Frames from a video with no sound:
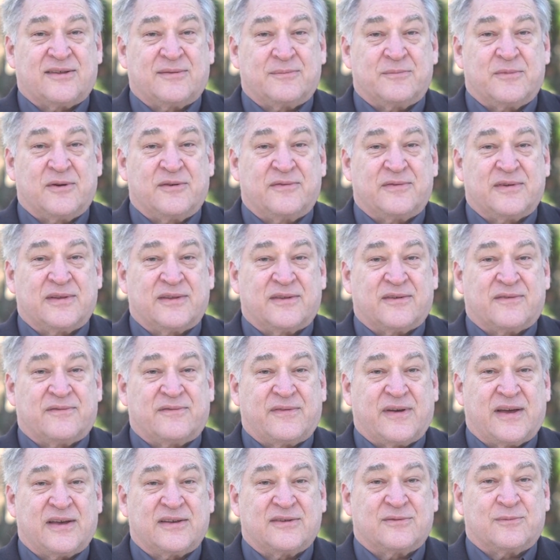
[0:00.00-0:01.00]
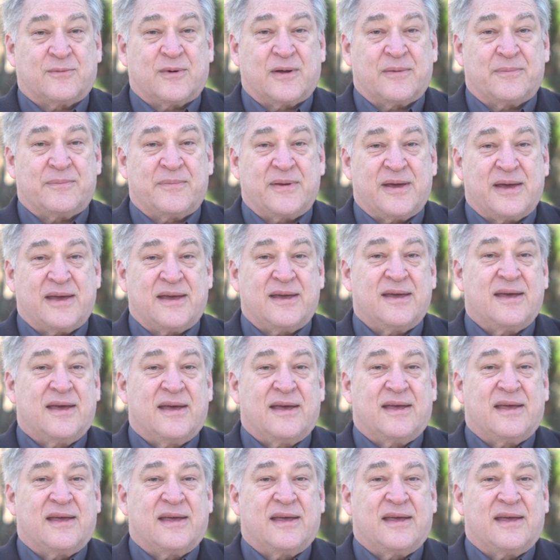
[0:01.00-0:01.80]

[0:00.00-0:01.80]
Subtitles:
to move into phase 1B,